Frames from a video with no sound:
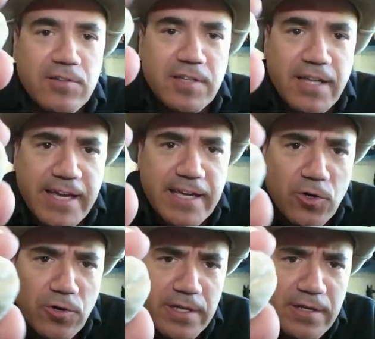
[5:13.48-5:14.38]
an
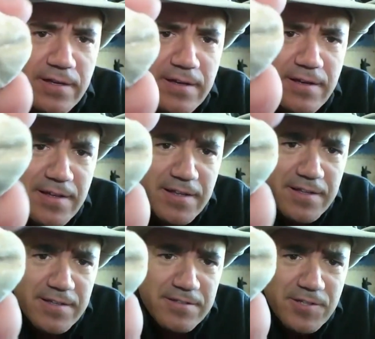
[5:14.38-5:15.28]
echinoid.
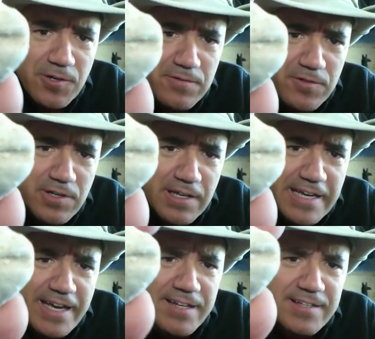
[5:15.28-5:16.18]
So you can
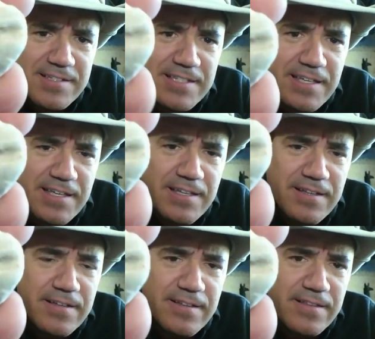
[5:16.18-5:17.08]
kind of
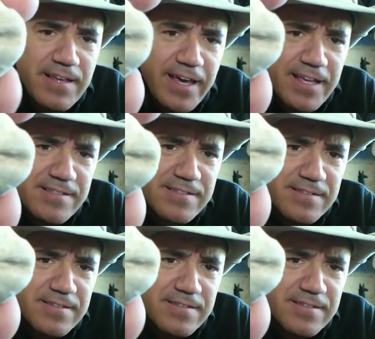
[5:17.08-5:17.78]
see it has